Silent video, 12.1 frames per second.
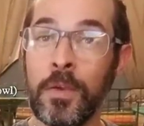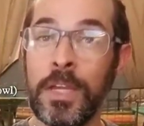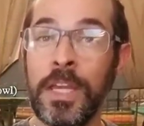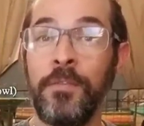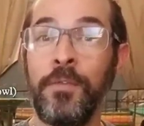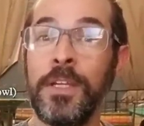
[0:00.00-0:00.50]

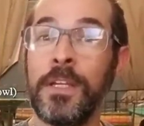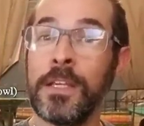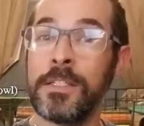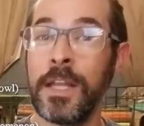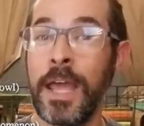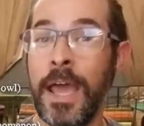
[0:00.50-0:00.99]
if he
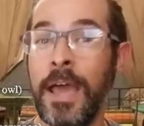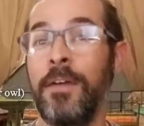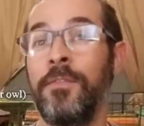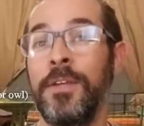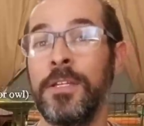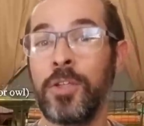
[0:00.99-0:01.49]
doesn't
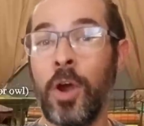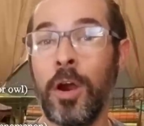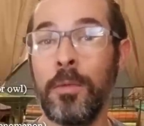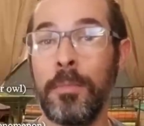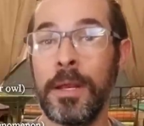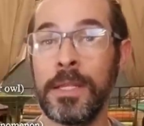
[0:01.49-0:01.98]
have his
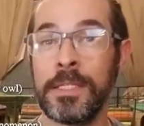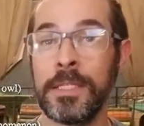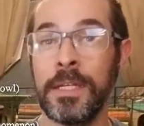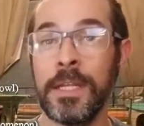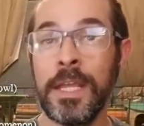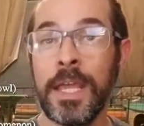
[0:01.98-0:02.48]
heart
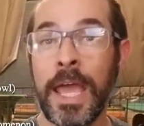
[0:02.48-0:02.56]
medicine,